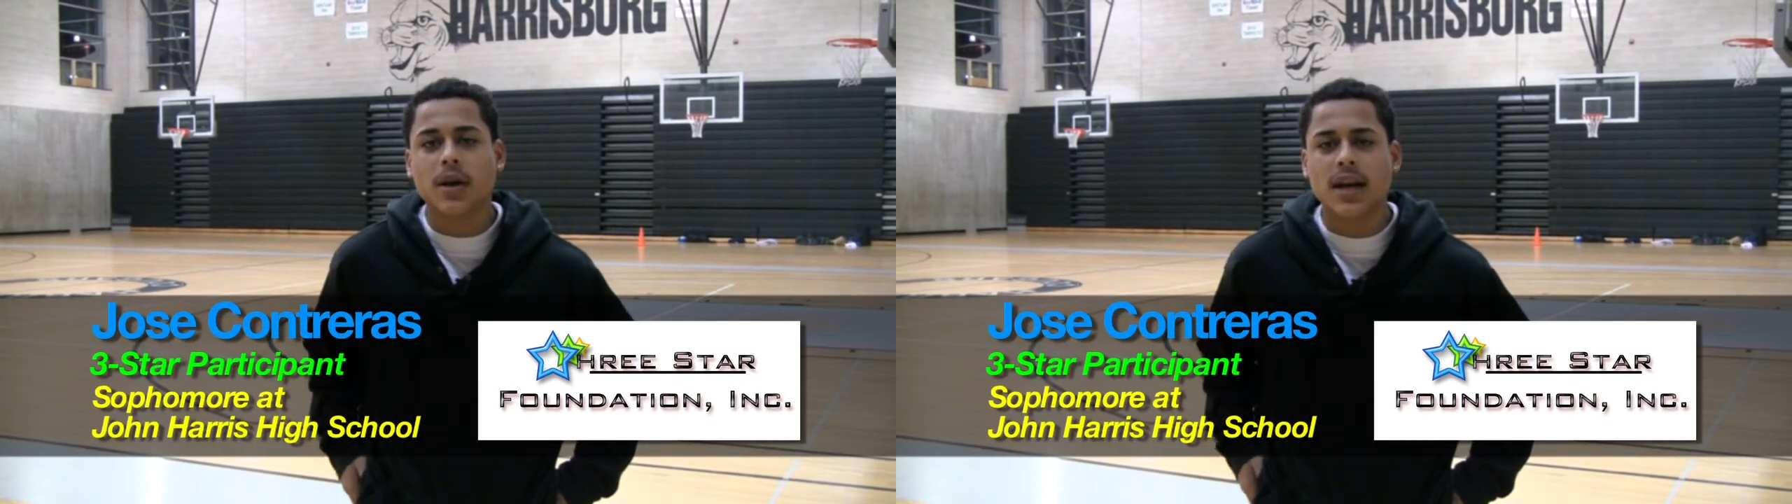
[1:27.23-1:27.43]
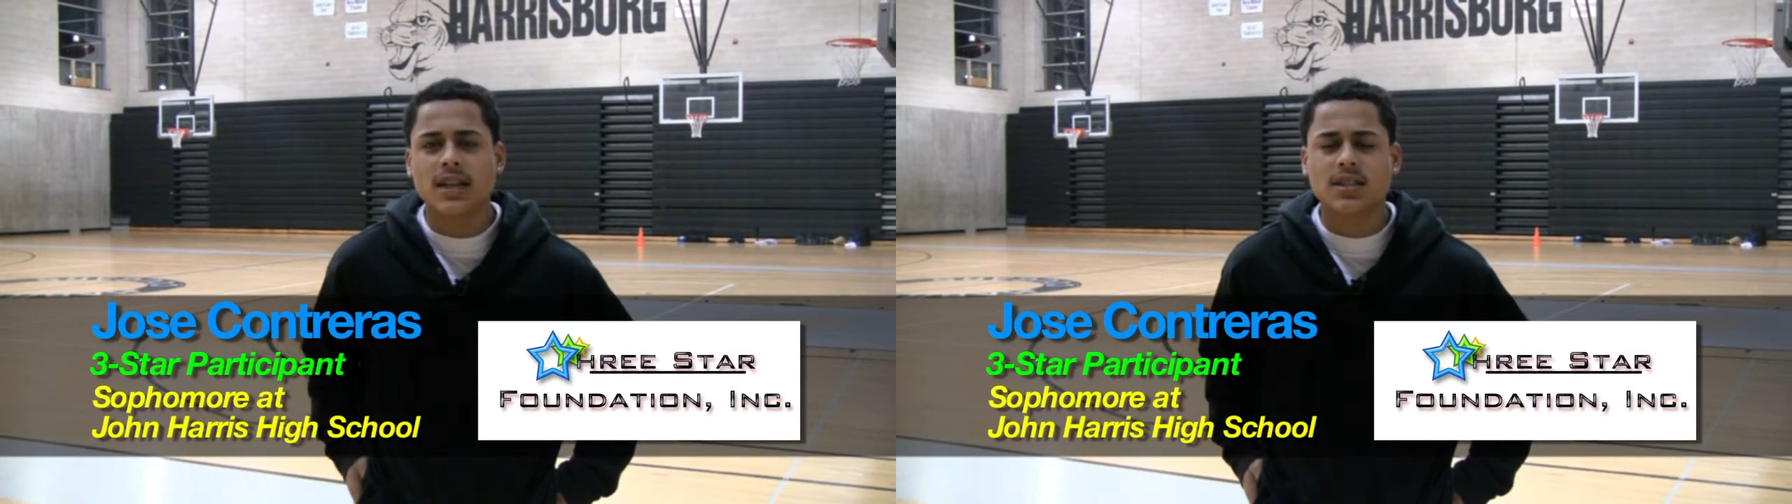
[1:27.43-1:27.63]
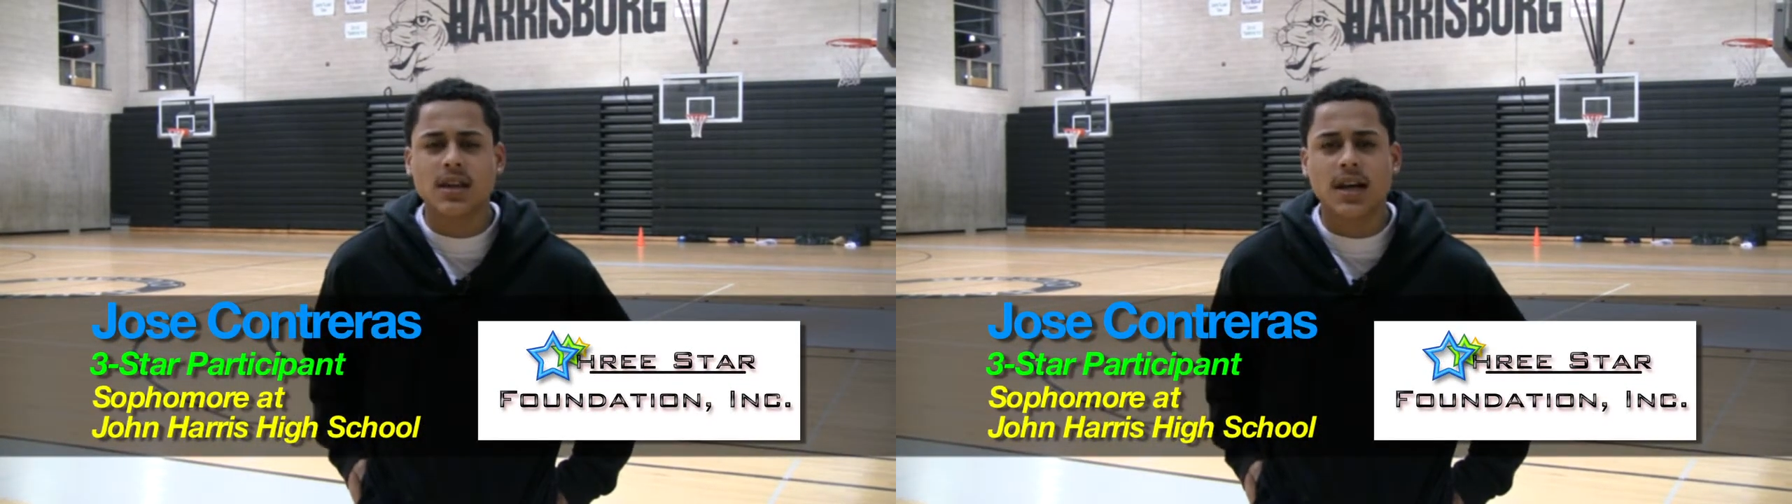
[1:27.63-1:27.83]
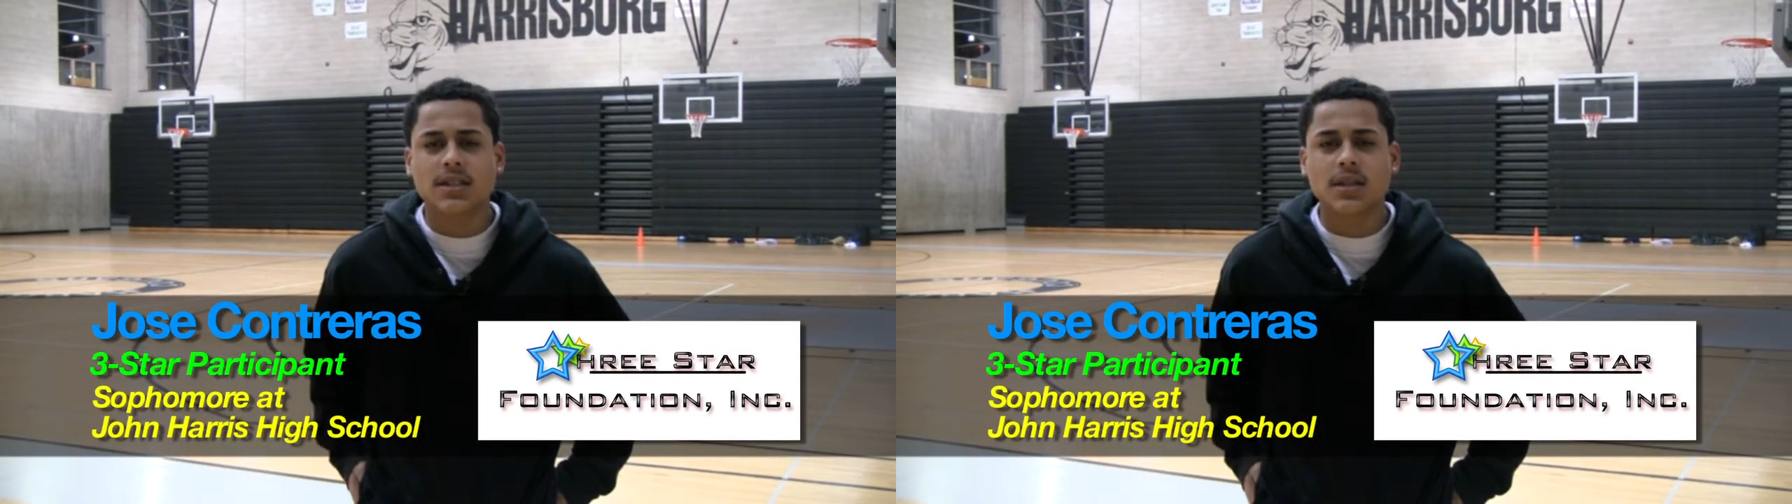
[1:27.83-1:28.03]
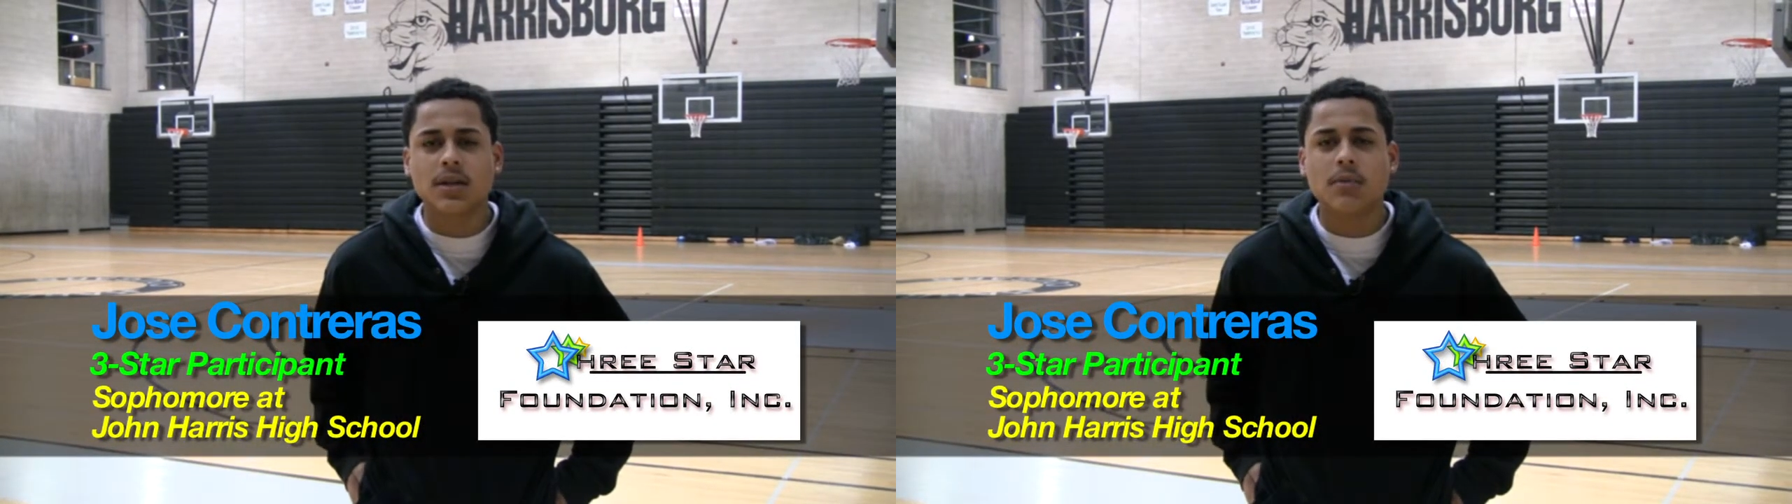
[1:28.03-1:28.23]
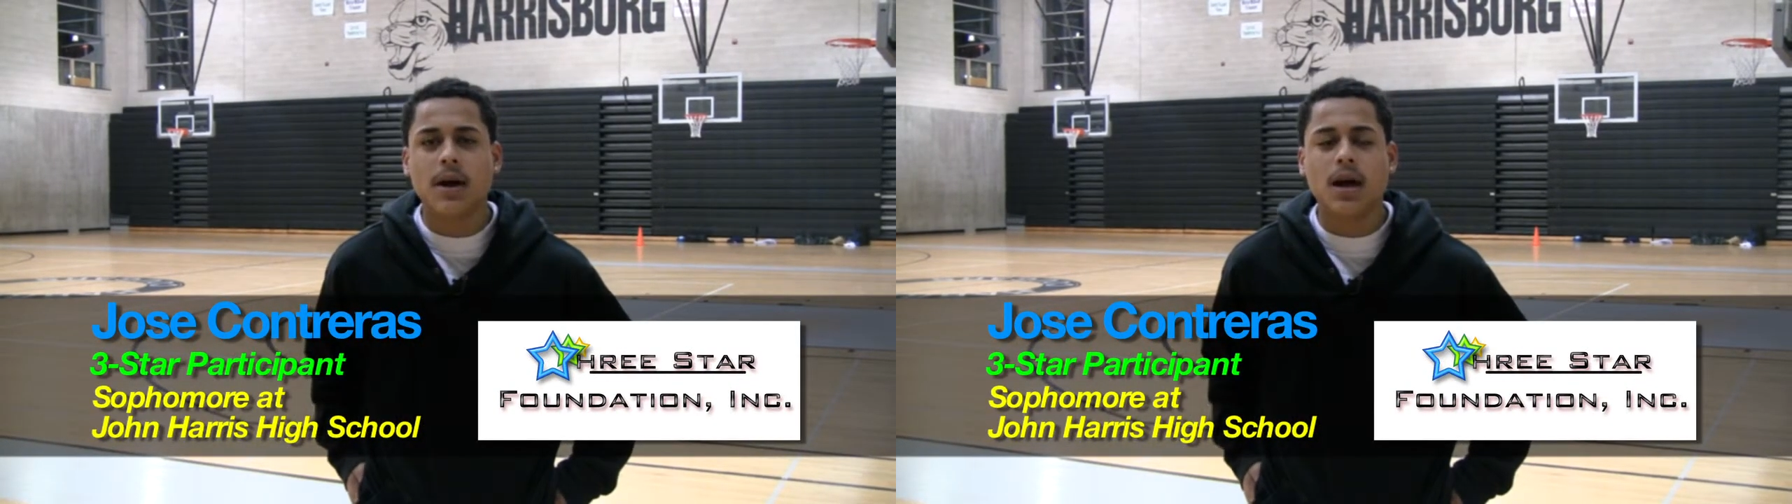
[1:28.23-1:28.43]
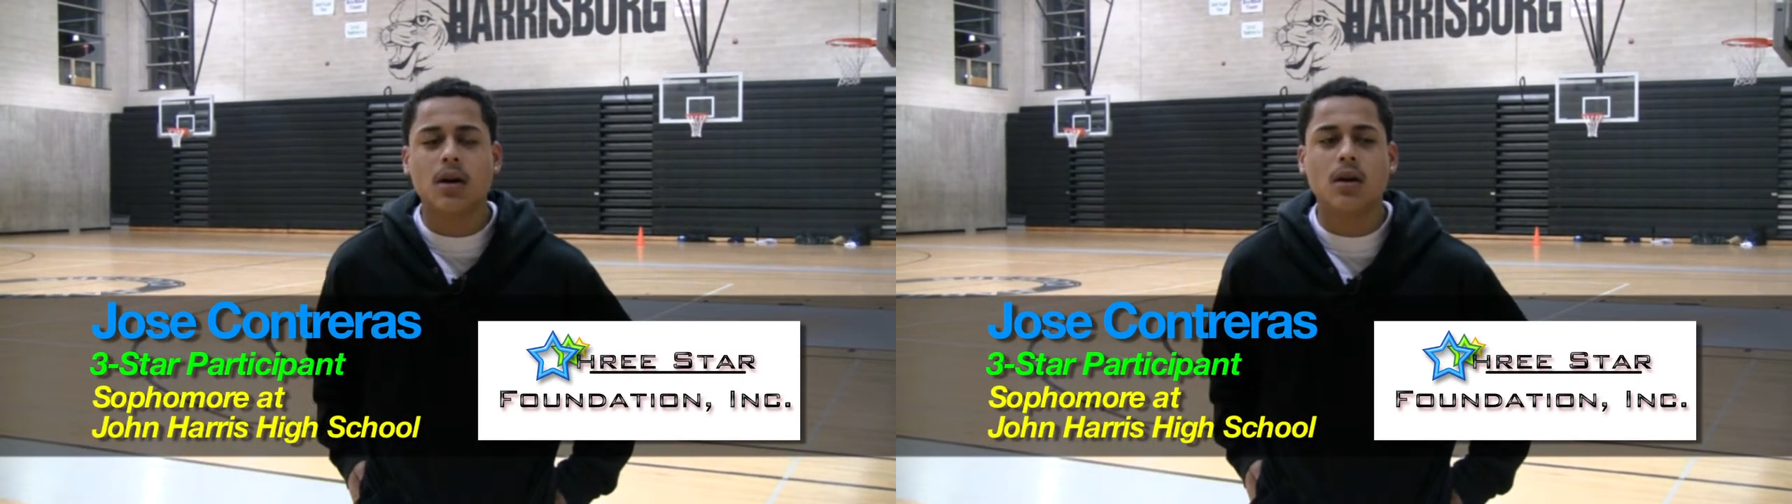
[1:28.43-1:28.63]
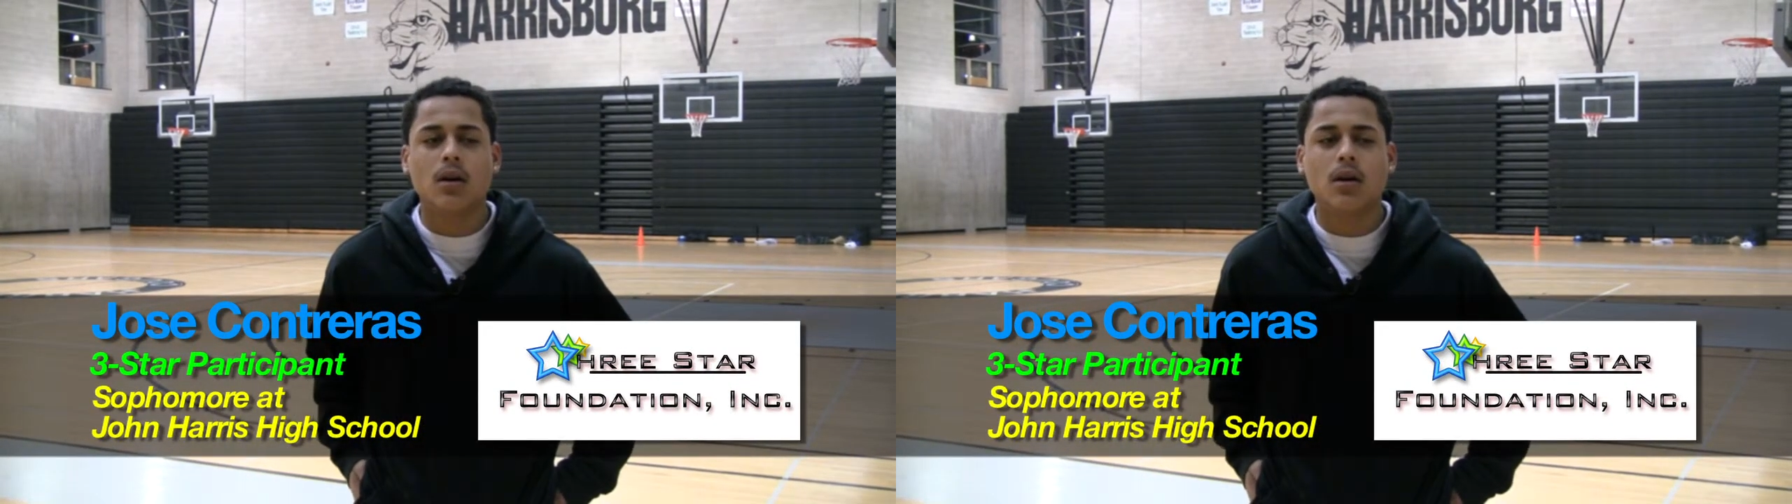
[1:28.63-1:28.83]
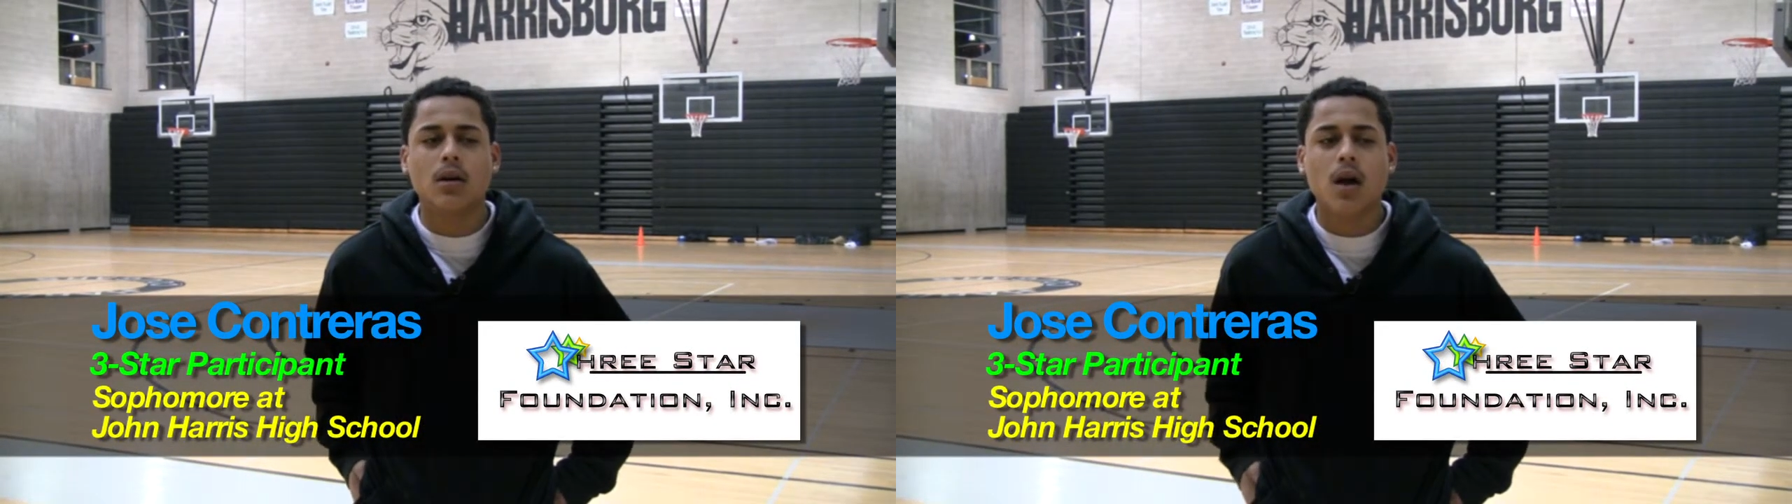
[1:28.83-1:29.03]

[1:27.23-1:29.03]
And I, I seen him at, uh,